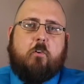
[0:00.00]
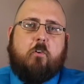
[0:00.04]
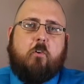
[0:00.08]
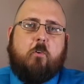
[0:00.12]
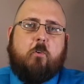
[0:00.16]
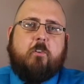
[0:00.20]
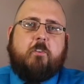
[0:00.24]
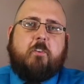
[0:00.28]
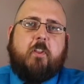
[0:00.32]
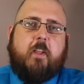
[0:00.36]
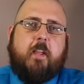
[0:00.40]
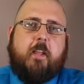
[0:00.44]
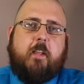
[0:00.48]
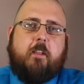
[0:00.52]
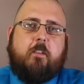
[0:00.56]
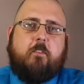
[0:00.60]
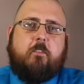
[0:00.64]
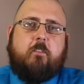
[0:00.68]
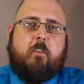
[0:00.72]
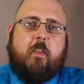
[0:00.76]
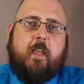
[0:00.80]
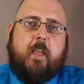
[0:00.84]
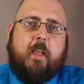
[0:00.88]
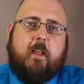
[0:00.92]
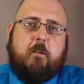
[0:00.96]

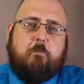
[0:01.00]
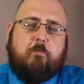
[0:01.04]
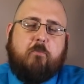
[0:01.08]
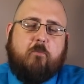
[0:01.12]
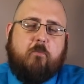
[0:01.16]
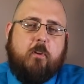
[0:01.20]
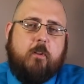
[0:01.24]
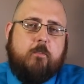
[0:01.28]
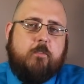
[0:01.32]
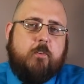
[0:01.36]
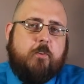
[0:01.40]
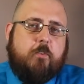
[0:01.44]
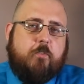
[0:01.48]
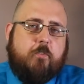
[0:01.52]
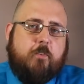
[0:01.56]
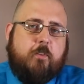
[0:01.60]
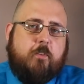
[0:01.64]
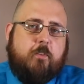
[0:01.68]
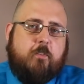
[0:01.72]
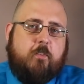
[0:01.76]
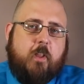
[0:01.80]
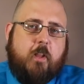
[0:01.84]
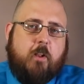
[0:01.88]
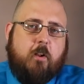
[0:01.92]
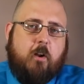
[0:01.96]
Cortez had
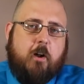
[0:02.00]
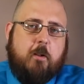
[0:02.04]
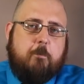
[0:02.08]
previously said